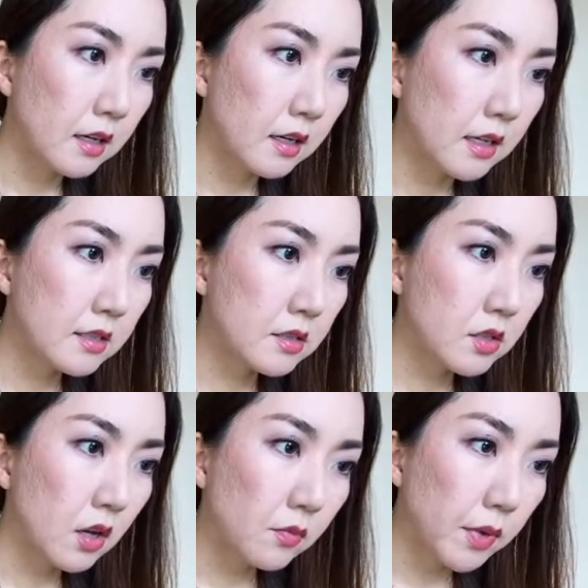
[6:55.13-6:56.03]
It's a
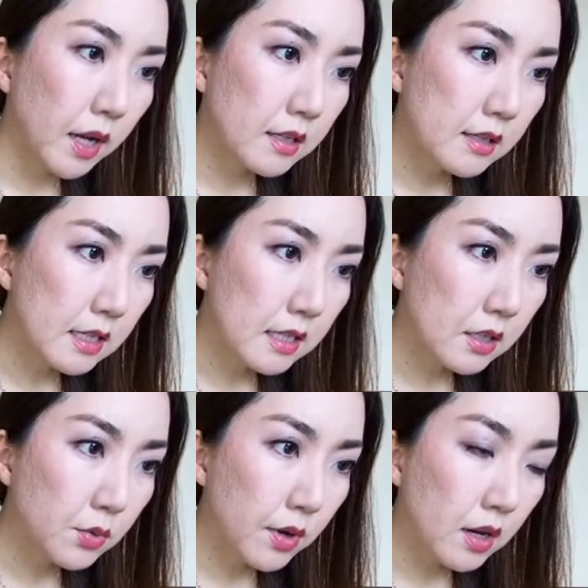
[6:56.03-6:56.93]
song by Lee
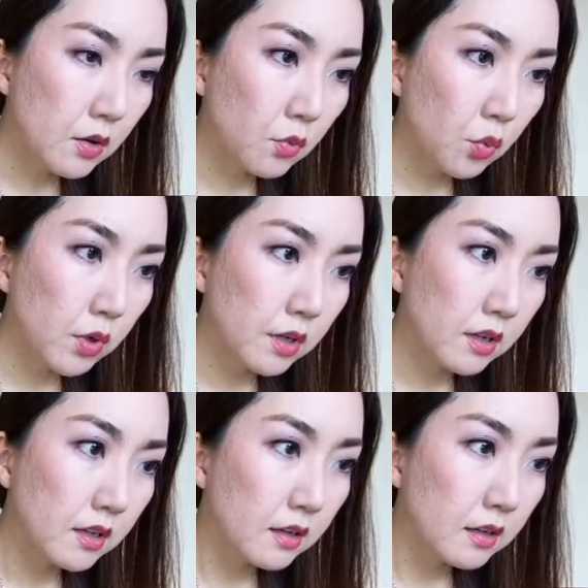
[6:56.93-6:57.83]

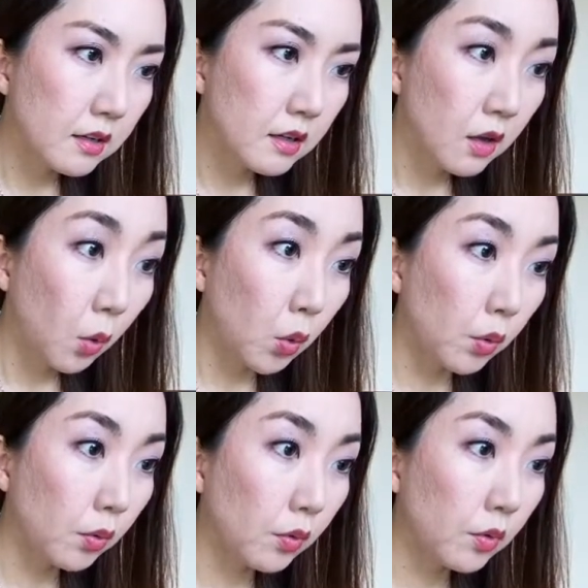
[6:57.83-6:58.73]
Greenwood.
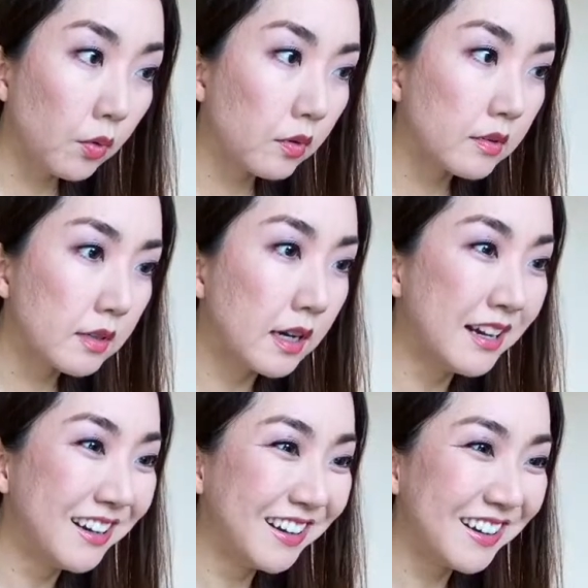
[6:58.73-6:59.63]
Cool.
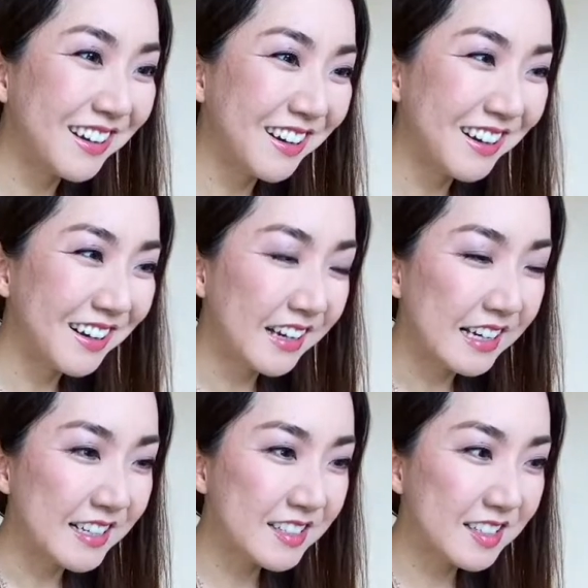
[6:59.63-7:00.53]

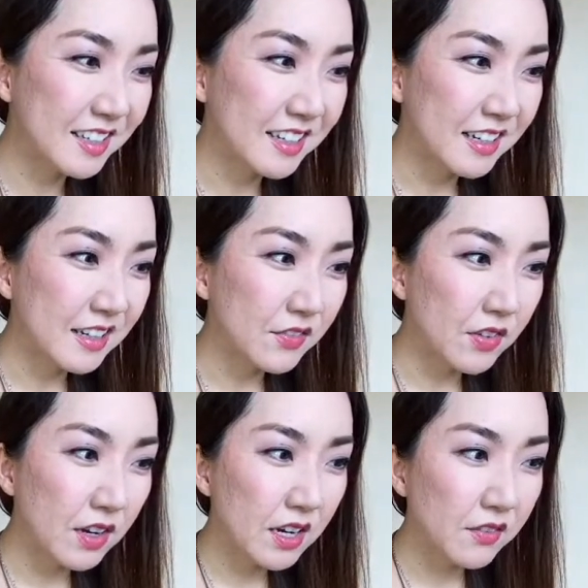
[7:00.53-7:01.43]
It's
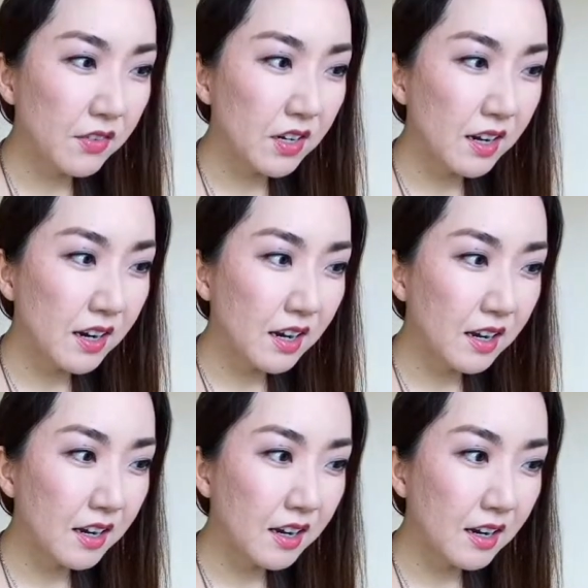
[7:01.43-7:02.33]
very very
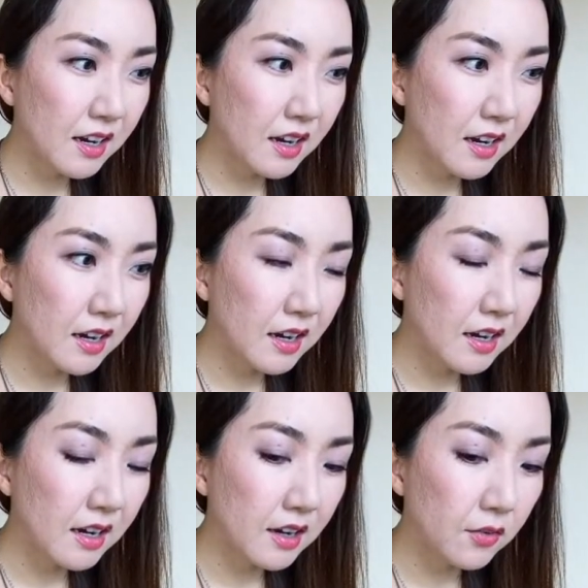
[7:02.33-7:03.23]

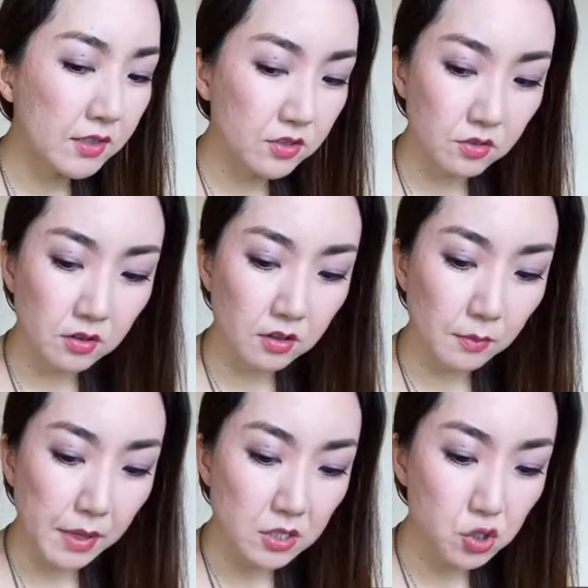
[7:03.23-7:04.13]
what you call a
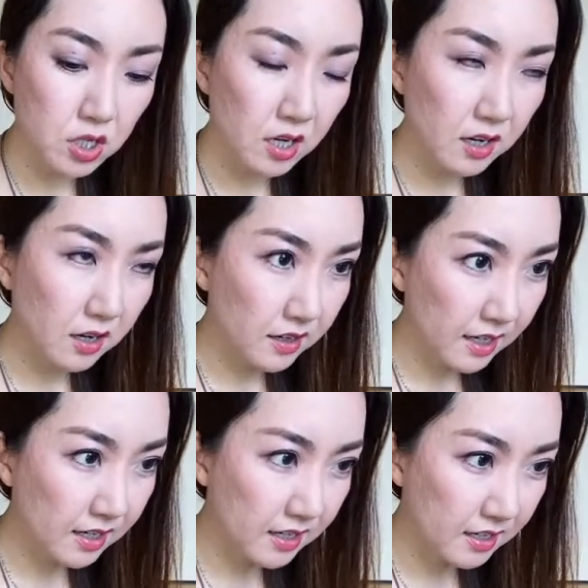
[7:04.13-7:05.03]

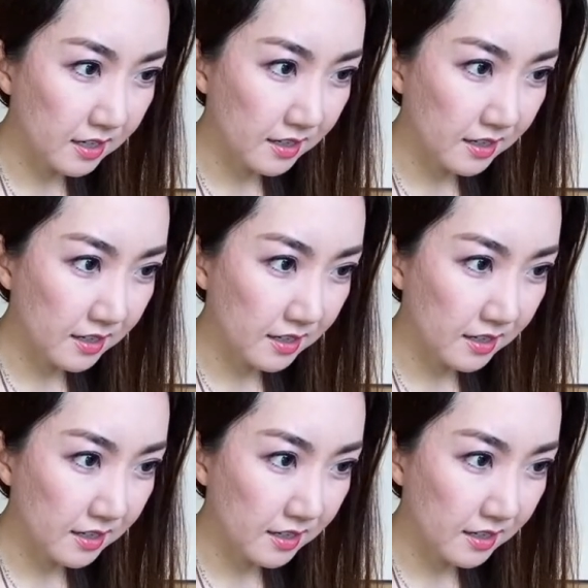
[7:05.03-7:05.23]
patriotic.